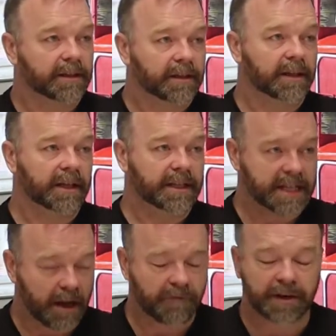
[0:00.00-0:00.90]
then
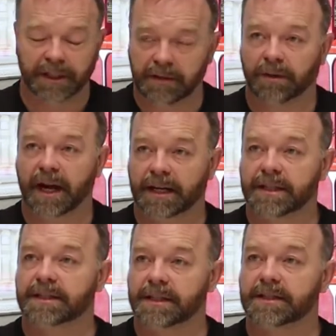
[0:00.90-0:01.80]
definitely
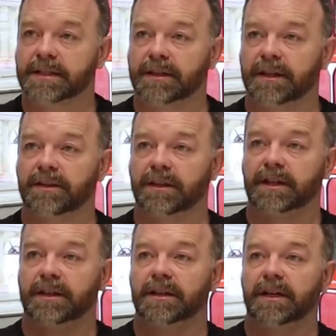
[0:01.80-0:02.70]
practice it so that you
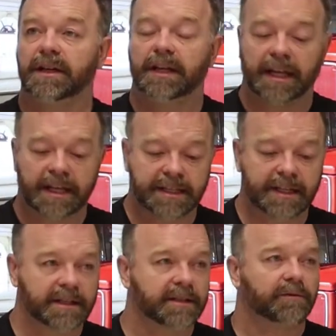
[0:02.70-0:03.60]
can get a
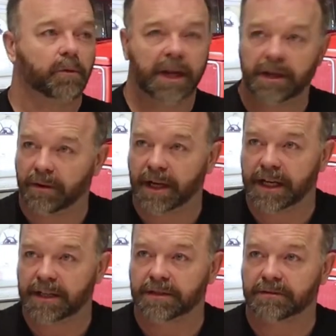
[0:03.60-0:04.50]
sense of when do I
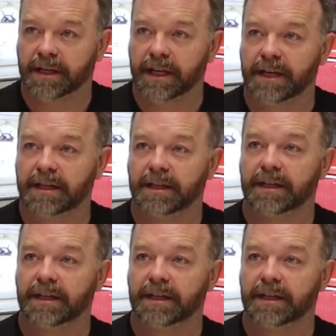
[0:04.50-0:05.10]
need to read,